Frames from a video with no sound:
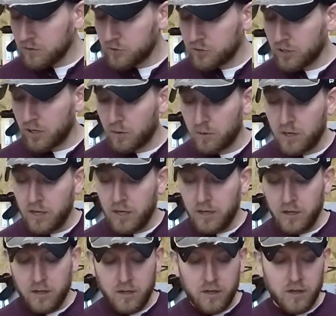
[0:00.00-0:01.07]
So
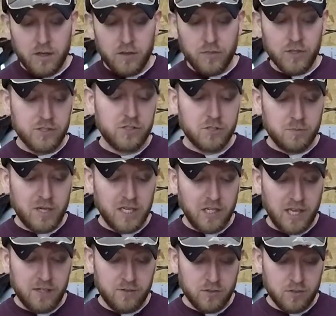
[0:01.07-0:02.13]
this is my
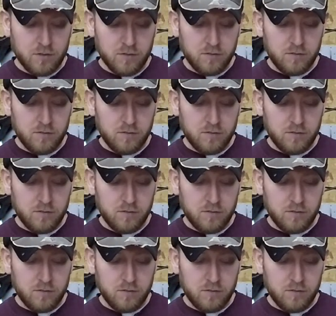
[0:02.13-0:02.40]
laser.